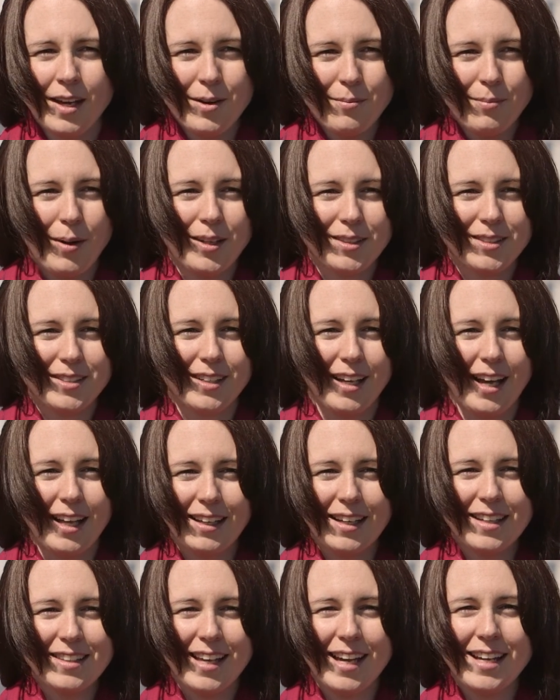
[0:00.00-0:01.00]
But I
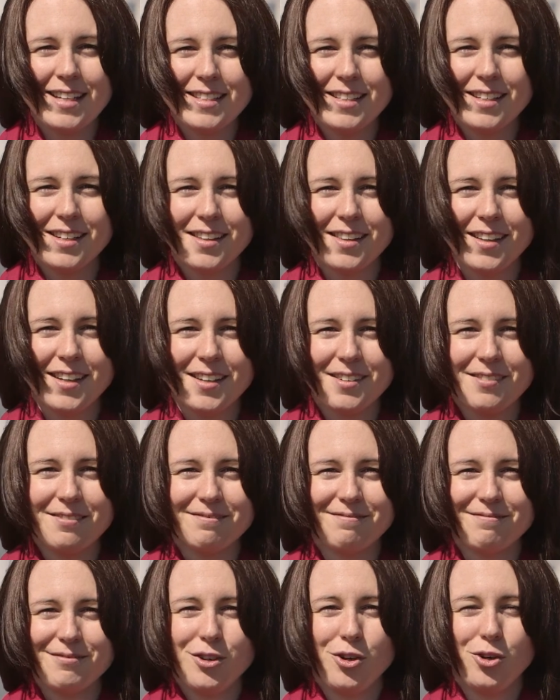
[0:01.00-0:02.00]
like the idea that
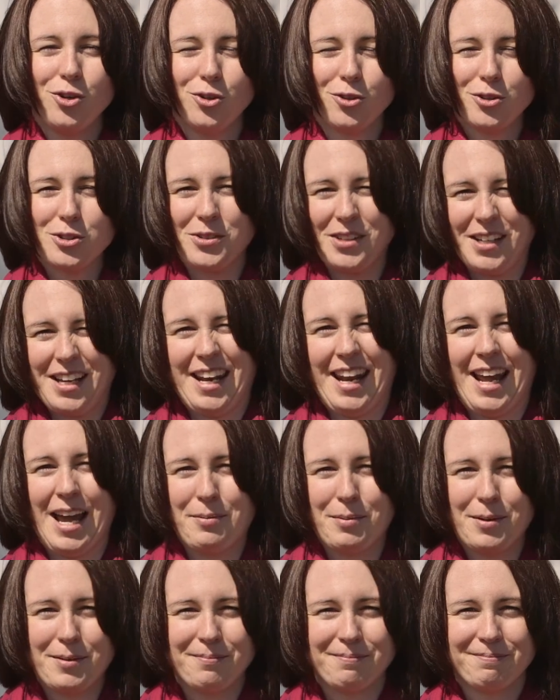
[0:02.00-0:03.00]
who knows what can
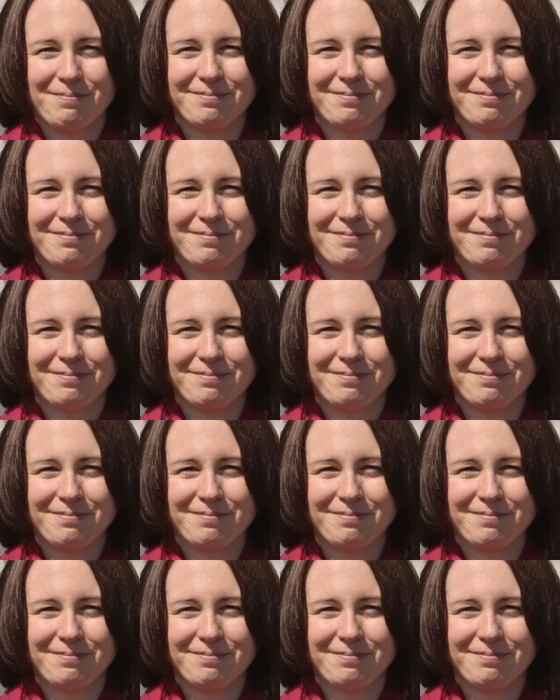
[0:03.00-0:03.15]
happen.